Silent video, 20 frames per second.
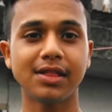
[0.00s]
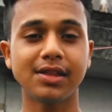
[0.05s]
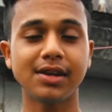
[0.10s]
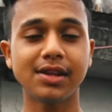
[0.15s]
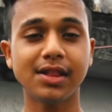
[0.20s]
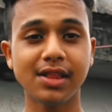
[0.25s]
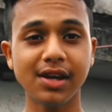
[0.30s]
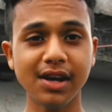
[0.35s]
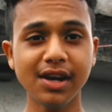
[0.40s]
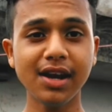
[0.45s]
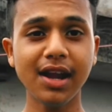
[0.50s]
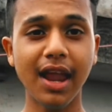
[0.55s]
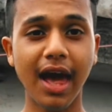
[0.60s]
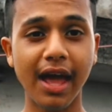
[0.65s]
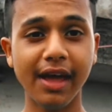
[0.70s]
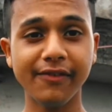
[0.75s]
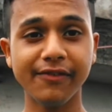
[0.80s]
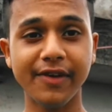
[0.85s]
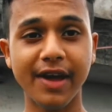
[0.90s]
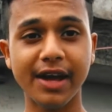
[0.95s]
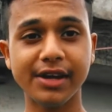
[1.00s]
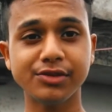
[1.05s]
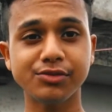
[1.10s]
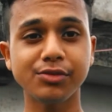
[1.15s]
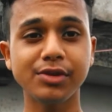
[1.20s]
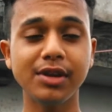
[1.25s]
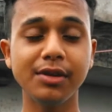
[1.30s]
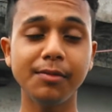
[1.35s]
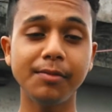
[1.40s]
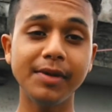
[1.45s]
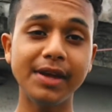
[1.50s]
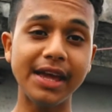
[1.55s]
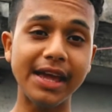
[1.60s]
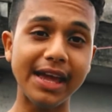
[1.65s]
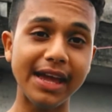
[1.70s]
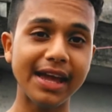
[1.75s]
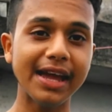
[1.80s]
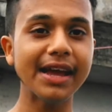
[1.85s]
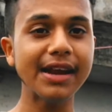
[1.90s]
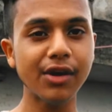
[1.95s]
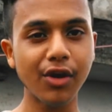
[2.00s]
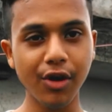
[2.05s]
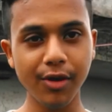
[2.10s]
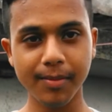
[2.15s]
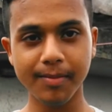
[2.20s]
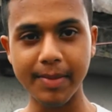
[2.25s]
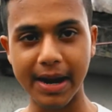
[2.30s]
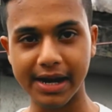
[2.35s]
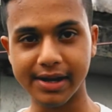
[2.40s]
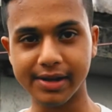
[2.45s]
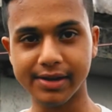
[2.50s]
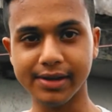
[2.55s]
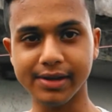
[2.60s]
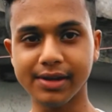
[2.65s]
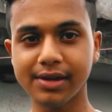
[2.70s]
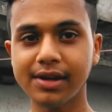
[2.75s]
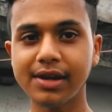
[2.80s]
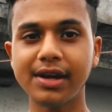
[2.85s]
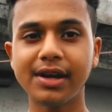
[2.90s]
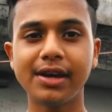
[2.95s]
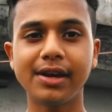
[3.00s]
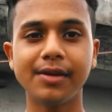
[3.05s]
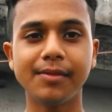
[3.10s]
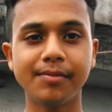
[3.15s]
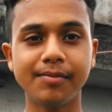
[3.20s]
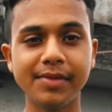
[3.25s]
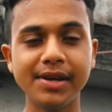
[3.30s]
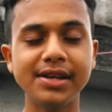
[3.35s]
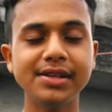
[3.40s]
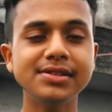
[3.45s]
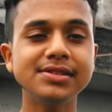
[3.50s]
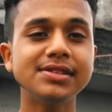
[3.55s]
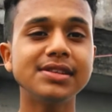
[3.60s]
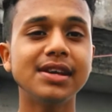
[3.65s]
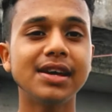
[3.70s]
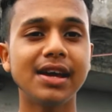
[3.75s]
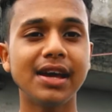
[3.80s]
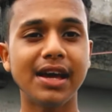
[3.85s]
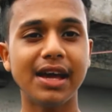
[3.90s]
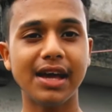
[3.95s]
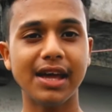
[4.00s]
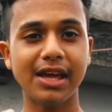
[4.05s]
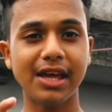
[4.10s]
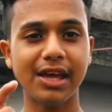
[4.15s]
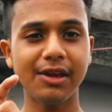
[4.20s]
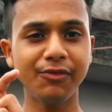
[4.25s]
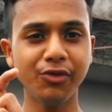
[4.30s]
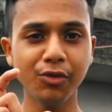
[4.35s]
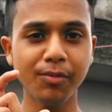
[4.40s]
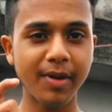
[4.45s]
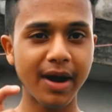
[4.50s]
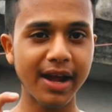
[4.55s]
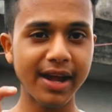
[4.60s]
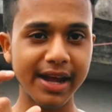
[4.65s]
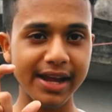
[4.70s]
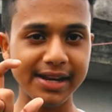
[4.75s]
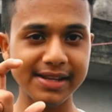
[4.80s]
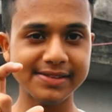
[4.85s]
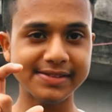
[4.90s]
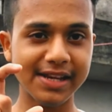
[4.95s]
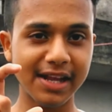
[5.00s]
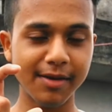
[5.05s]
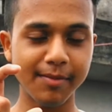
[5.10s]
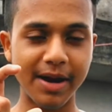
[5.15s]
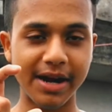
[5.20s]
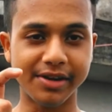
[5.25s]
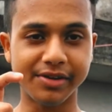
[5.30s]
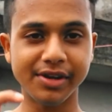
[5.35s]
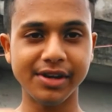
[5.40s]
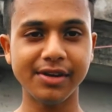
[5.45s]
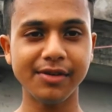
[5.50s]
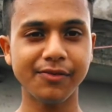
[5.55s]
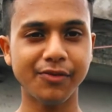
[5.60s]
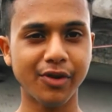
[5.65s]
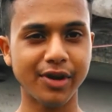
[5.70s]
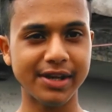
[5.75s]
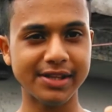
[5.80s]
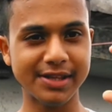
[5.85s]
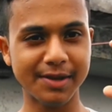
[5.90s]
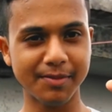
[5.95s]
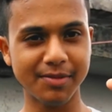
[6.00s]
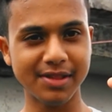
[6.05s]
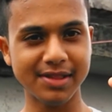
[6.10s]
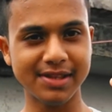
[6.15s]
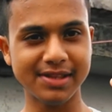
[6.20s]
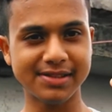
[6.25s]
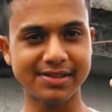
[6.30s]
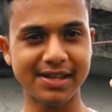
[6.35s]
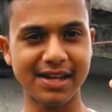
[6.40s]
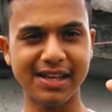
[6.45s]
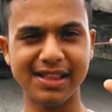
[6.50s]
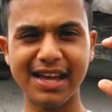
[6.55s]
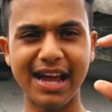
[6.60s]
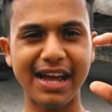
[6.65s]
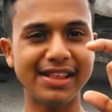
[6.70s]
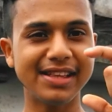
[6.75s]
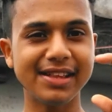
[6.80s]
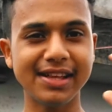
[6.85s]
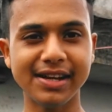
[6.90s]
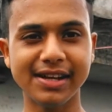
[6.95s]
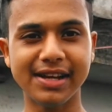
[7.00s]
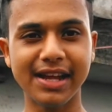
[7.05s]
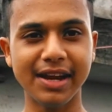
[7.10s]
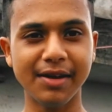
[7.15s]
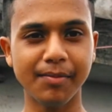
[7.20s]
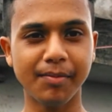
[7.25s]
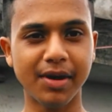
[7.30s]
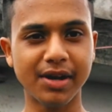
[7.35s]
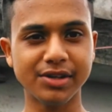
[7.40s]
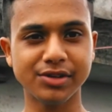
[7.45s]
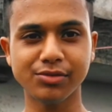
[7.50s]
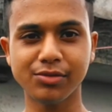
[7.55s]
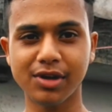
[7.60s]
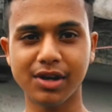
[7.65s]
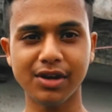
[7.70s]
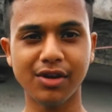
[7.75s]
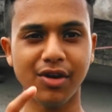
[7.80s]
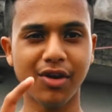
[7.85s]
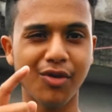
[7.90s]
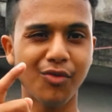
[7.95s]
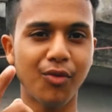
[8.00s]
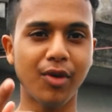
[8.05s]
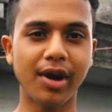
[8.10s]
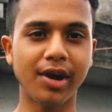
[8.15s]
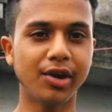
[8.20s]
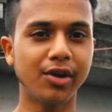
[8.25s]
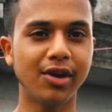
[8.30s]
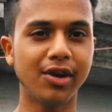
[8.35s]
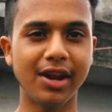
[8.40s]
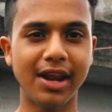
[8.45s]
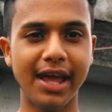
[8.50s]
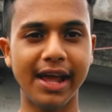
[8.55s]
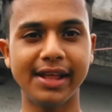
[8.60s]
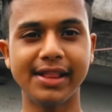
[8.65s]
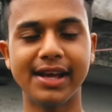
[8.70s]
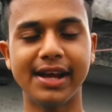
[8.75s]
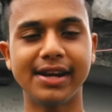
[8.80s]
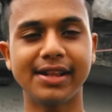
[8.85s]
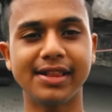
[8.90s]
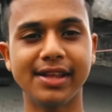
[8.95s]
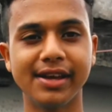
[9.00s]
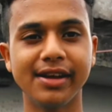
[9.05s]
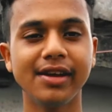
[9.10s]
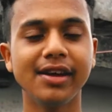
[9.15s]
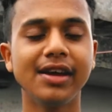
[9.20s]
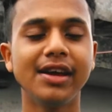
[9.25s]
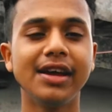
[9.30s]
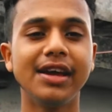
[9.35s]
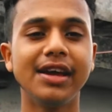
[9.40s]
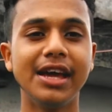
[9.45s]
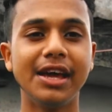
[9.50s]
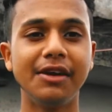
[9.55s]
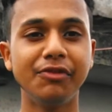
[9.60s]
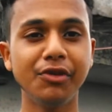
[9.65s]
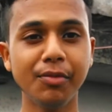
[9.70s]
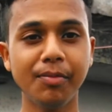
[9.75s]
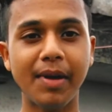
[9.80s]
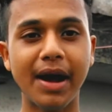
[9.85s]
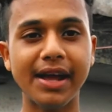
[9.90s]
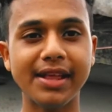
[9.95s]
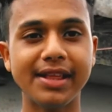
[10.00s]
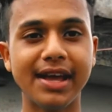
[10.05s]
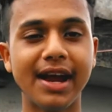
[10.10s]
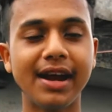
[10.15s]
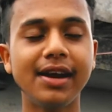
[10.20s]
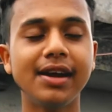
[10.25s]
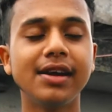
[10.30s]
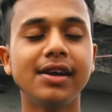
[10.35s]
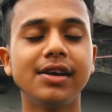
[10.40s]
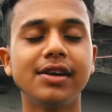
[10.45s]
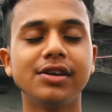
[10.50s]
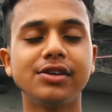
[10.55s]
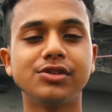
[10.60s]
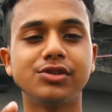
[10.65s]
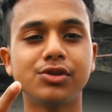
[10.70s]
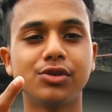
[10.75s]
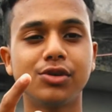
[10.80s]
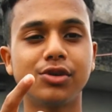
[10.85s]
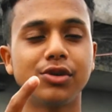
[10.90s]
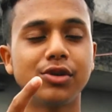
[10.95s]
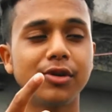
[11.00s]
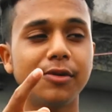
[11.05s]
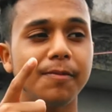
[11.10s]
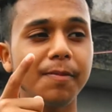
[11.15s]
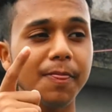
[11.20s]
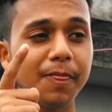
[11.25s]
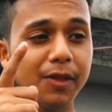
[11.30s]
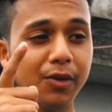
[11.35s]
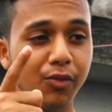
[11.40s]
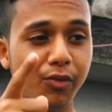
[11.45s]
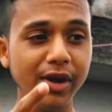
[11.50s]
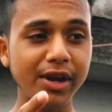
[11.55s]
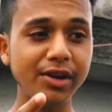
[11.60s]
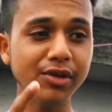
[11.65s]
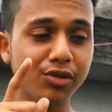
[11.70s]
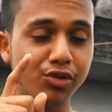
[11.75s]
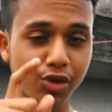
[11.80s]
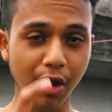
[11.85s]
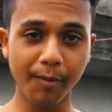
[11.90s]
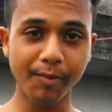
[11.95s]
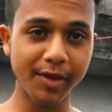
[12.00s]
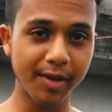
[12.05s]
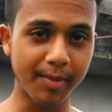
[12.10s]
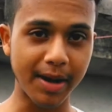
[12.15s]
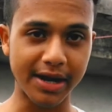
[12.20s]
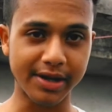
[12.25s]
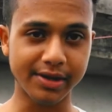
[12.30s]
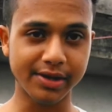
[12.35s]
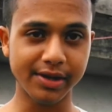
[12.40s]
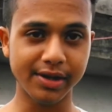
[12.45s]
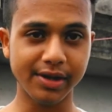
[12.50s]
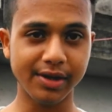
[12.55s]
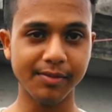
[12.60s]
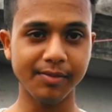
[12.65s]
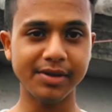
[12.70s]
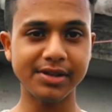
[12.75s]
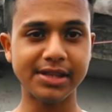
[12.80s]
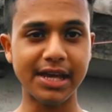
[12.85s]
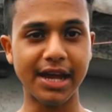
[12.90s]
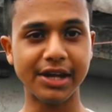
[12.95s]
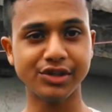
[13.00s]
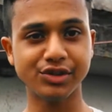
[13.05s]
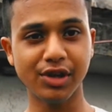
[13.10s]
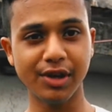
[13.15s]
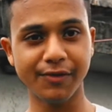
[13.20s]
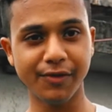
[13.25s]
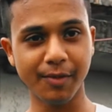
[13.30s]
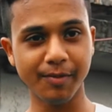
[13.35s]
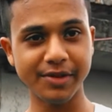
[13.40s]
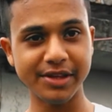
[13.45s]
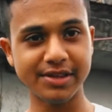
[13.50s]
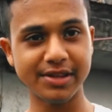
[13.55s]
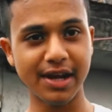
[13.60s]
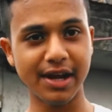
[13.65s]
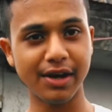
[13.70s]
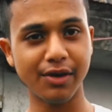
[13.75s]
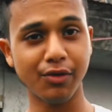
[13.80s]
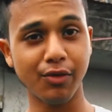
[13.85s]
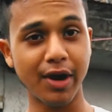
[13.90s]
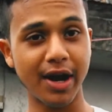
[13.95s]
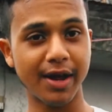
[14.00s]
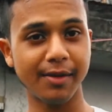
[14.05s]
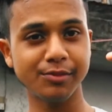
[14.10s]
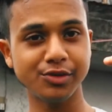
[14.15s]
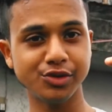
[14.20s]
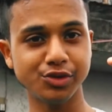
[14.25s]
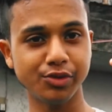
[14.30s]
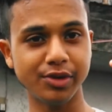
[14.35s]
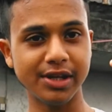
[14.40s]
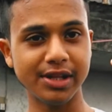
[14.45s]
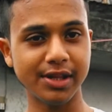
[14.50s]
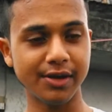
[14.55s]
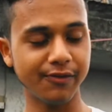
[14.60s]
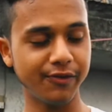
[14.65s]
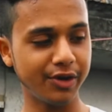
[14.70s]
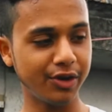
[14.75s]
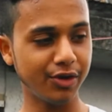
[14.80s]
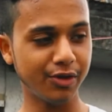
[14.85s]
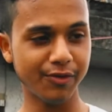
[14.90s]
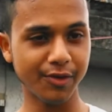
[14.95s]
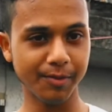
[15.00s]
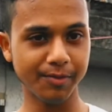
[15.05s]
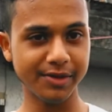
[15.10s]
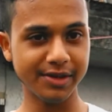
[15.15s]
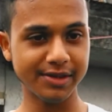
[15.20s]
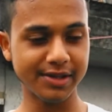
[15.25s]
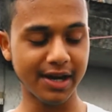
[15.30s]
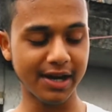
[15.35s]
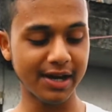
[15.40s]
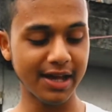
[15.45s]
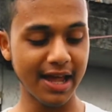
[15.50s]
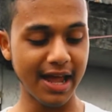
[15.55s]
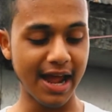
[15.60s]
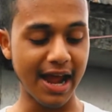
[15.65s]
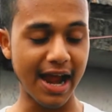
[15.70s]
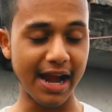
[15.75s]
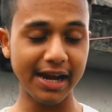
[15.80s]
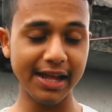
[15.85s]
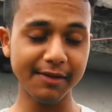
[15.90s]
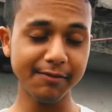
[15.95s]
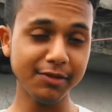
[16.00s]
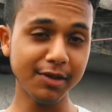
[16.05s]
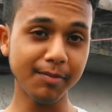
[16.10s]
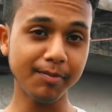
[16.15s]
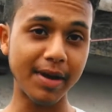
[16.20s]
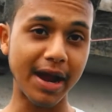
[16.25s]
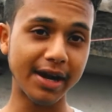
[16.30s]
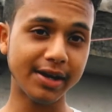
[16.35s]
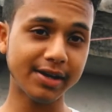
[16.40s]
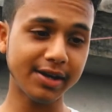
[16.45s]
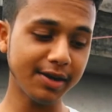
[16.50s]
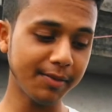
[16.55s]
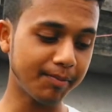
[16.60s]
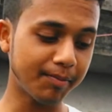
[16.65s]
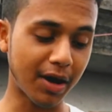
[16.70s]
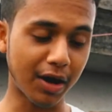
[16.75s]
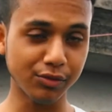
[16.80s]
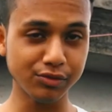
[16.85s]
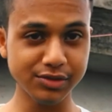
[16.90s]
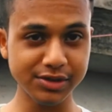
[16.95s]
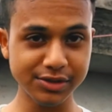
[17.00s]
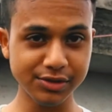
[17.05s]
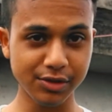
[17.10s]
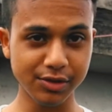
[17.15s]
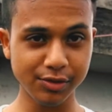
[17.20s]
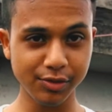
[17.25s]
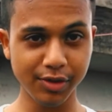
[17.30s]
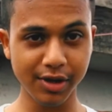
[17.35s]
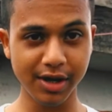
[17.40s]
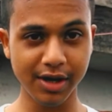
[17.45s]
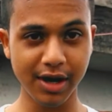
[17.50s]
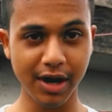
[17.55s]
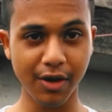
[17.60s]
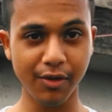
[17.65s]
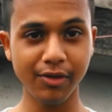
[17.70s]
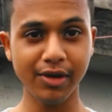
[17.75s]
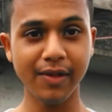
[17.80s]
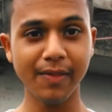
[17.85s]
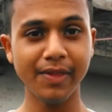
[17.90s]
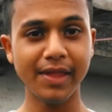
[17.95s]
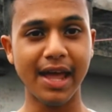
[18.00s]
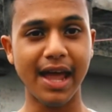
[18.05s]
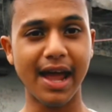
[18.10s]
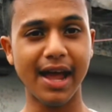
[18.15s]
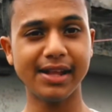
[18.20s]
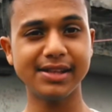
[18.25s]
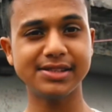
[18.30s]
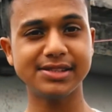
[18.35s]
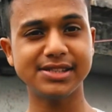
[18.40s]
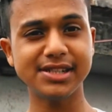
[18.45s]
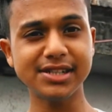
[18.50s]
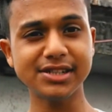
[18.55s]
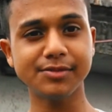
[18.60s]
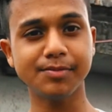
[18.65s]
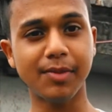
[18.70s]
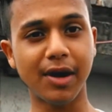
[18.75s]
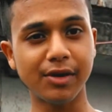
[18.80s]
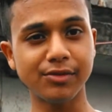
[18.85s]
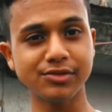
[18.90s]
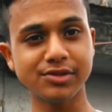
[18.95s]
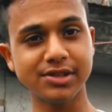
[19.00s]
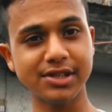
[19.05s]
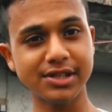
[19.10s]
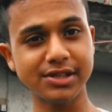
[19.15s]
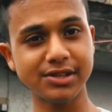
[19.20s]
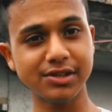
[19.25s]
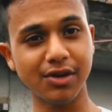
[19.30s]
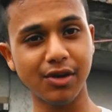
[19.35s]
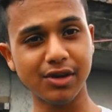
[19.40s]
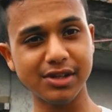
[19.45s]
The third life hack will be again on battery. Means if you buy any cell battery, for example this side, I think a $10 one or $1 like that thing, if you buy that, so when you drop the battery, means actually from this side where I'm shooting the video, from this side, and if the battery bounces onto the ground and just bounces